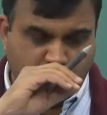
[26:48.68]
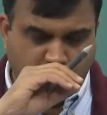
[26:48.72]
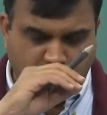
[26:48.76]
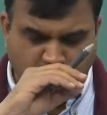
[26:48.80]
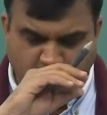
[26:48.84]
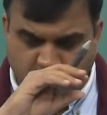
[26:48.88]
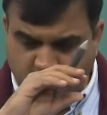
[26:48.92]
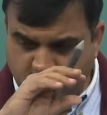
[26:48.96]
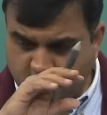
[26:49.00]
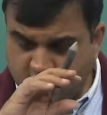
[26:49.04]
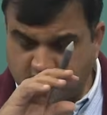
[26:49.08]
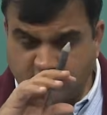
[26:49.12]

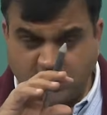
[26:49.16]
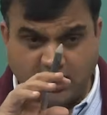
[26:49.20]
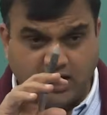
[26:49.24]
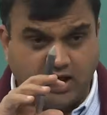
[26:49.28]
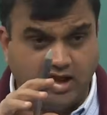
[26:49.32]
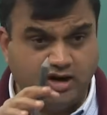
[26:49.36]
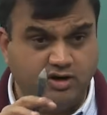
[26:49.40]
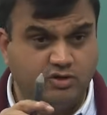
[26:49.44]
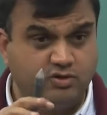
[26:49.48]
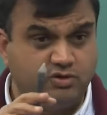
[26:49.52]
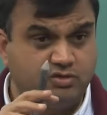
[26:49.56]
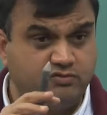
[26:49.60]
the
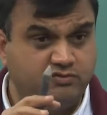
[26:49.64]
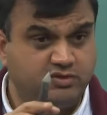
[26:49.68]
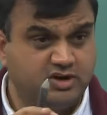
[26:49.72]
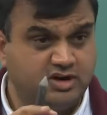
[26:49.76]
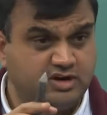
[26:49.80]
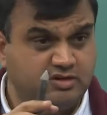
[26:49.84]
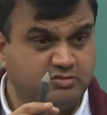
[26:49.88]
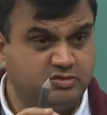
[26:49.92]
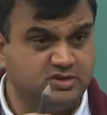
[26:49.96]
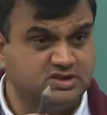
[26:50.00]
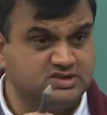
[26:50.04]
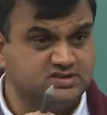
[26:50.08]
unknown
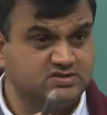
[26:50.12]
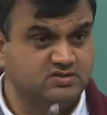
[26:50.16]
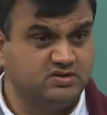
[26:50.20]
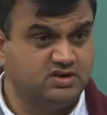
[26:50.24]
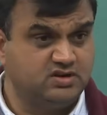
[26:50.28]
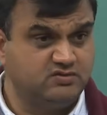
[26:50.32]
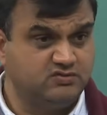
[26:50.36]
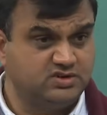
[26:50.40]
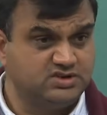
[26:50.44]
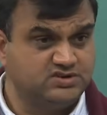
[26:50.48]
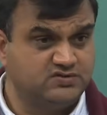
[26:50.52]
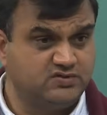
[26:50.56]
variables
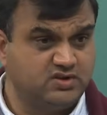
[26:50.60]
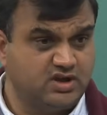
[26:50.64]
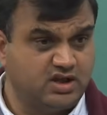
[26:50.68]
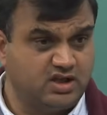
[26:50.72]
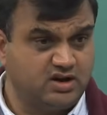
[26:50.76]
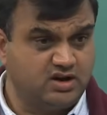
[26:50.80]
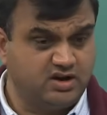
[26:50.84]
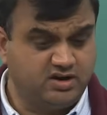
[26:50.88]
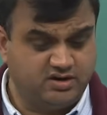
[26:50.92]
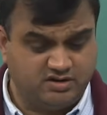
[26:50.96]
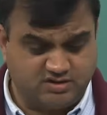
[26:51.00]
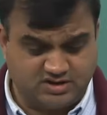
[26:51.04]
in which we
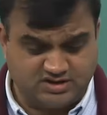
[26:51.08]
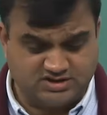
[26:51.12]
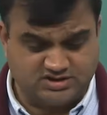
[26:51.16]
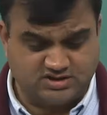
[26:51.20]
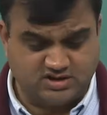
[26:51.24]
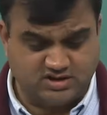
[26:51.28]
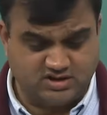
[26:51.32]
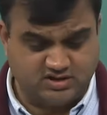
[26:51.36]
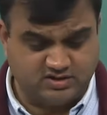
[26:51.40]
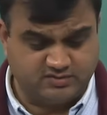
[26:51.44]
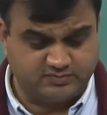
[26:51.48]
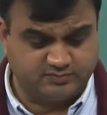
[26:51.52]
are
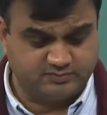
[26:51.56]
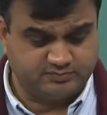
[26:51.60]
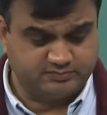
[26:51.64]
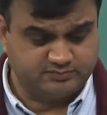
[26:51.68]
interested in.